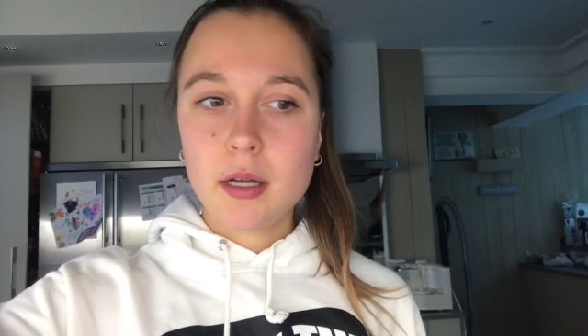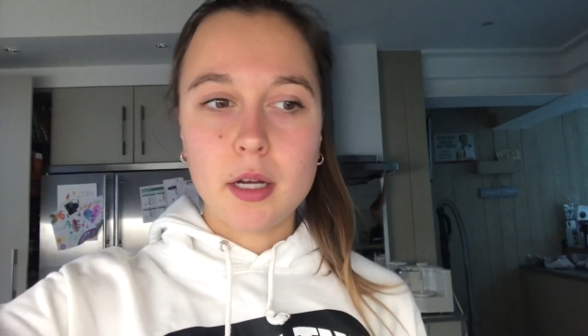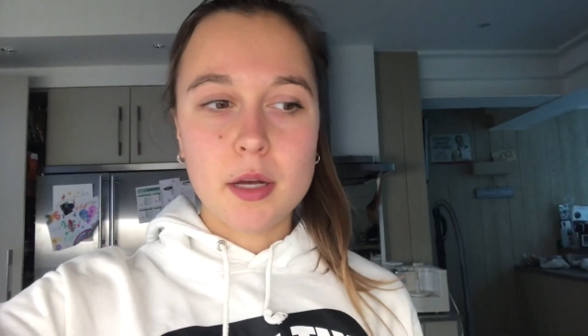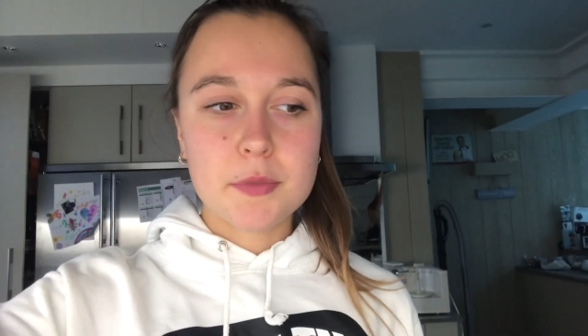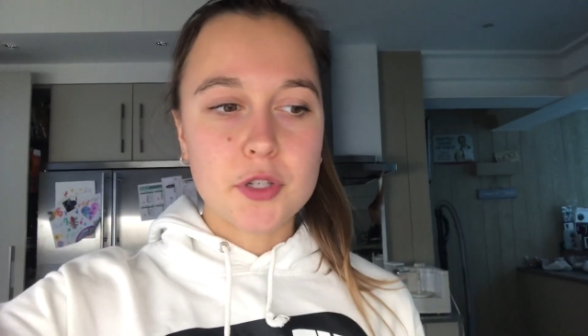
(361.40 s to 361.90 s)

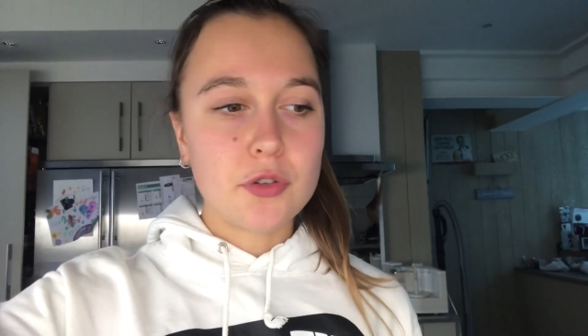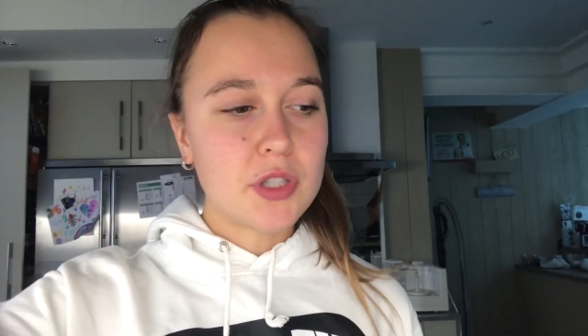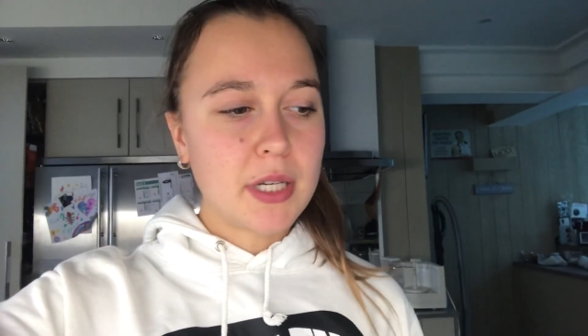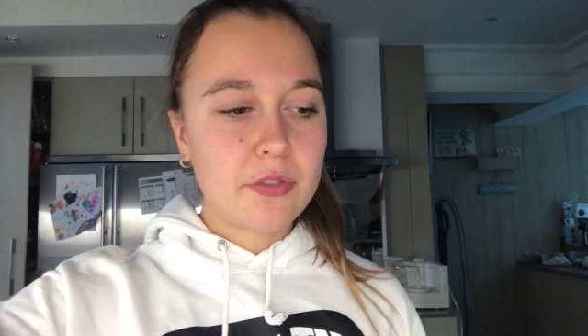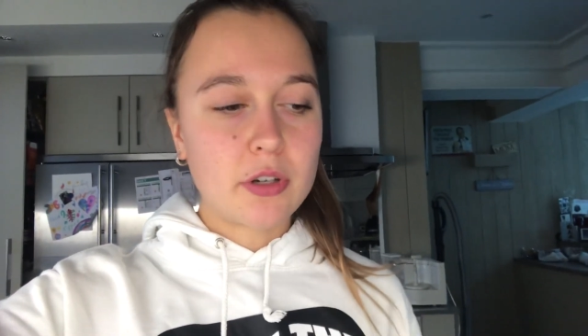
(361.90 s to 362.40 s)
So
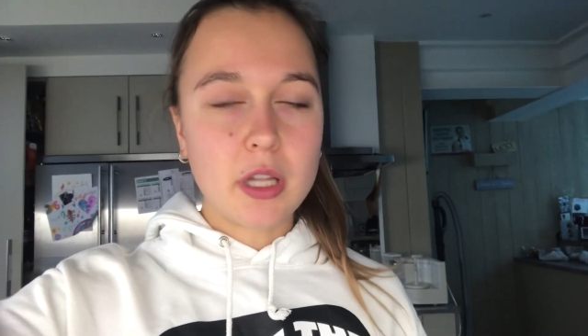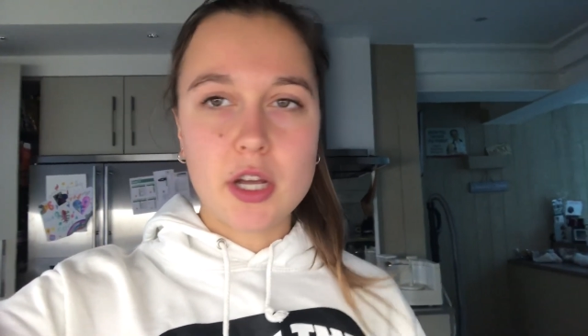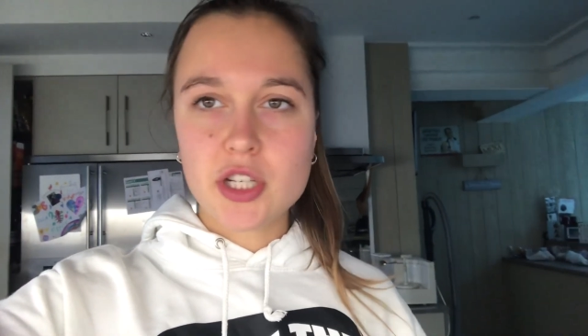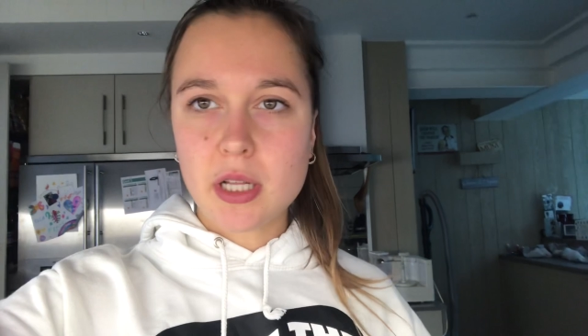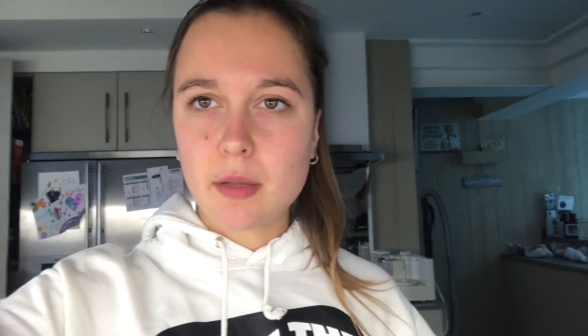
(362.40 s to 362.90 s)
usually for
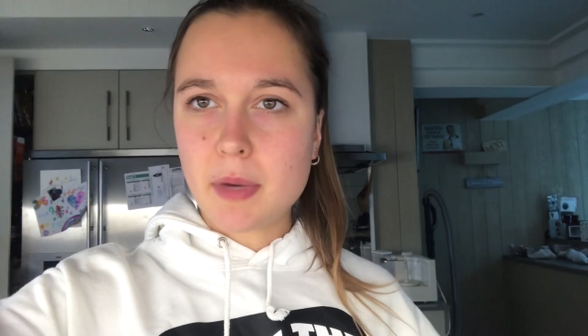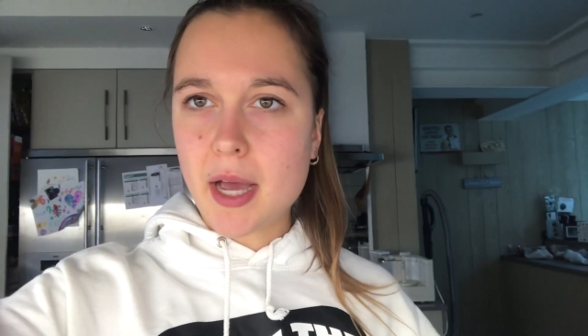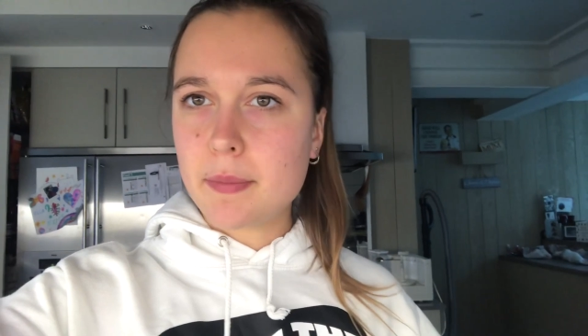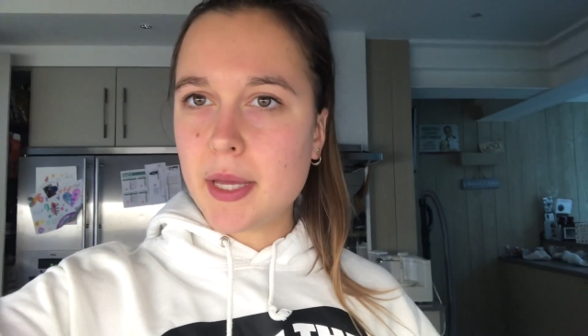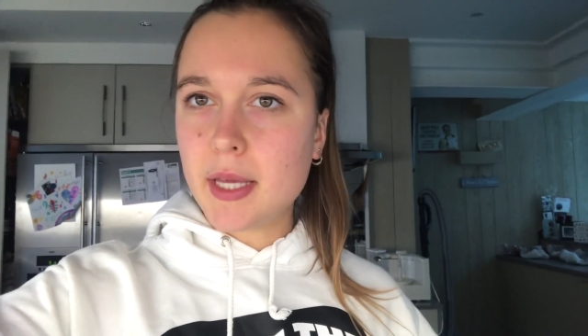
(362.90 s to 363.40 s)
lunch
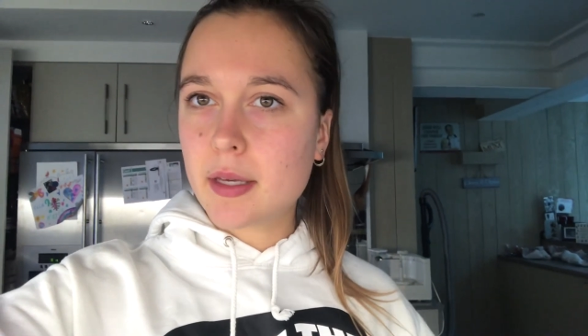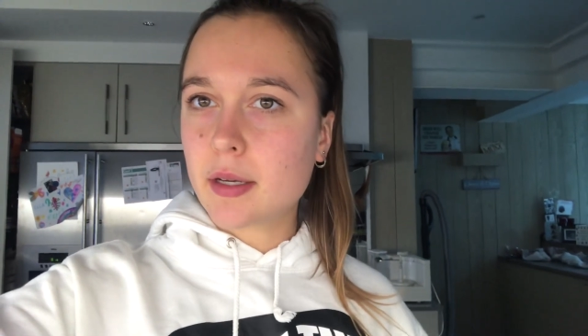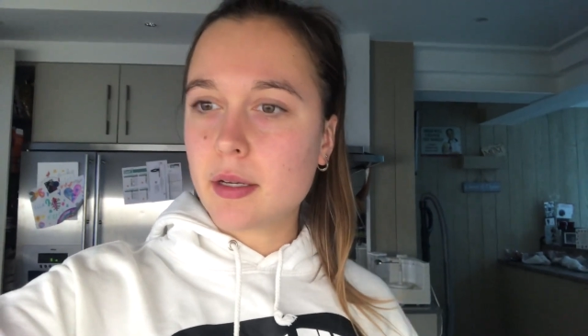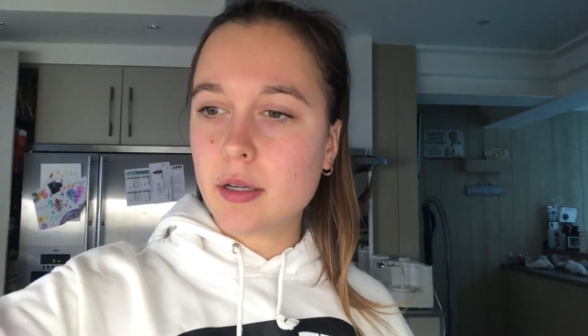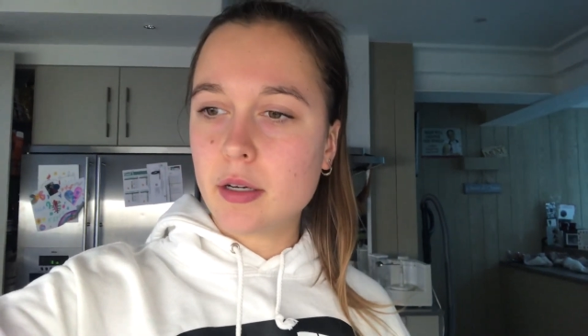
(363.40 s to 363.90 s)
I make
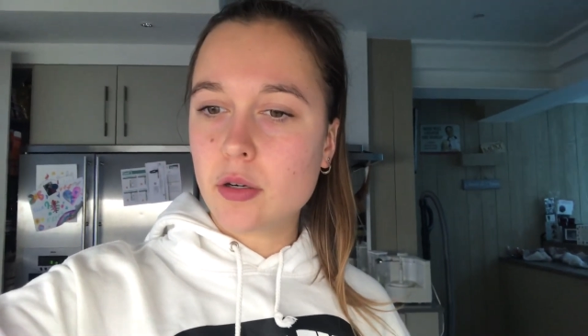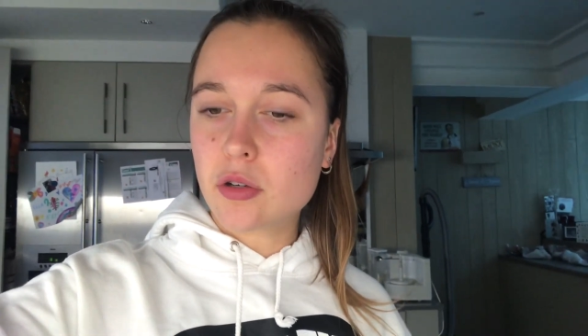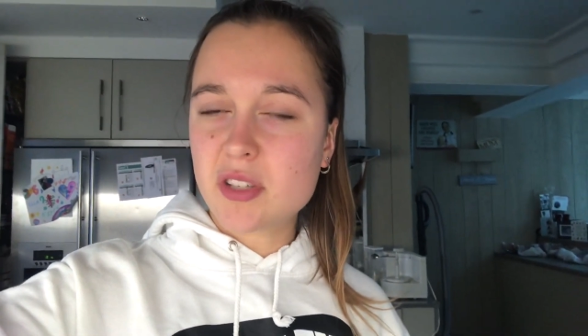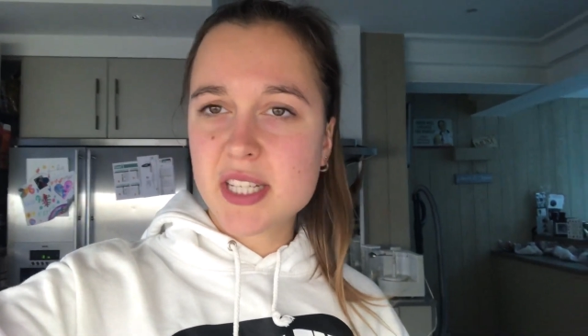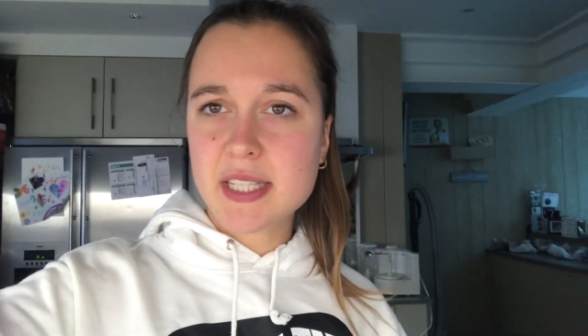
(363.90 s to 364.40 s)

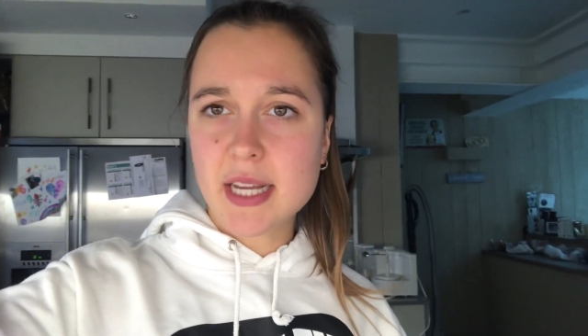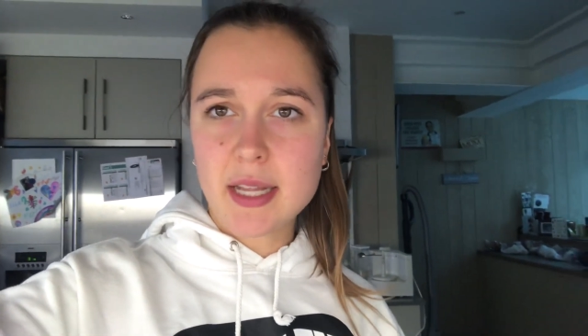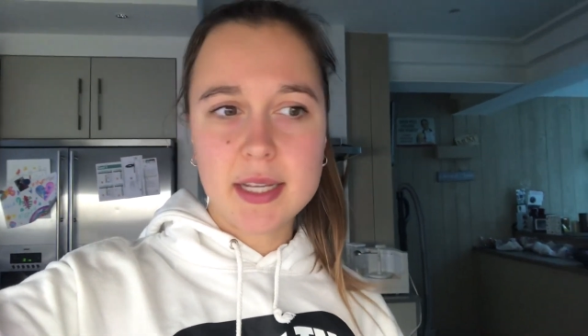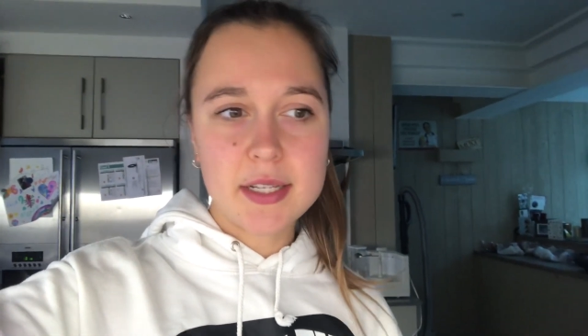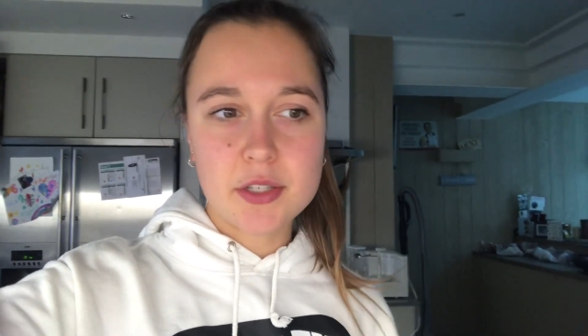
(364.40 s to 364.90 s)
or a
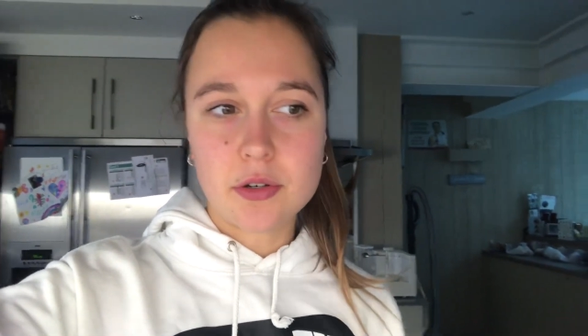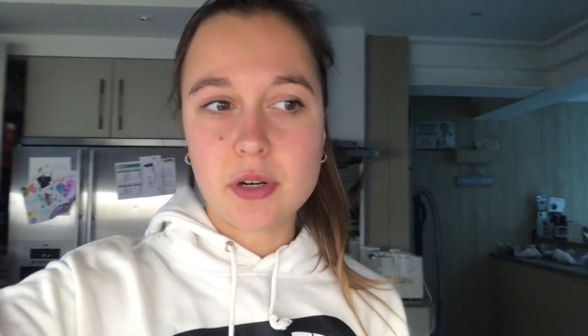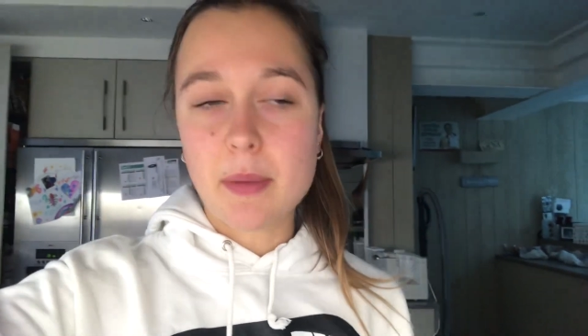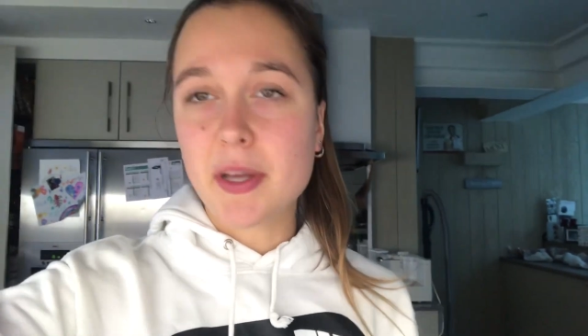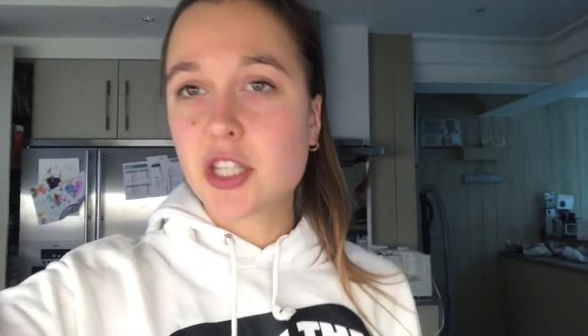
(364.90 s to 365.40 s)
salad
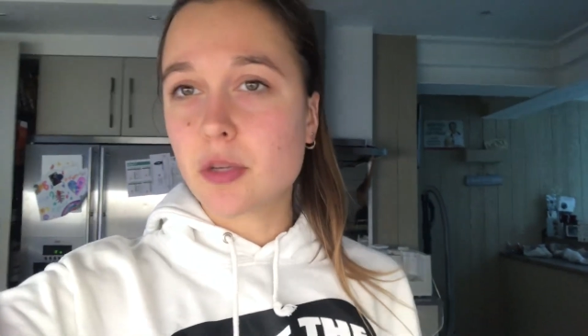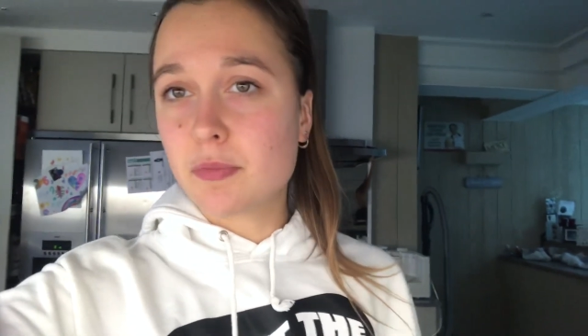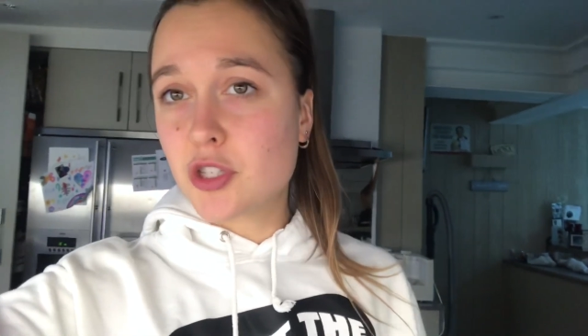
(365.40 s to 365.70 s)
or I make some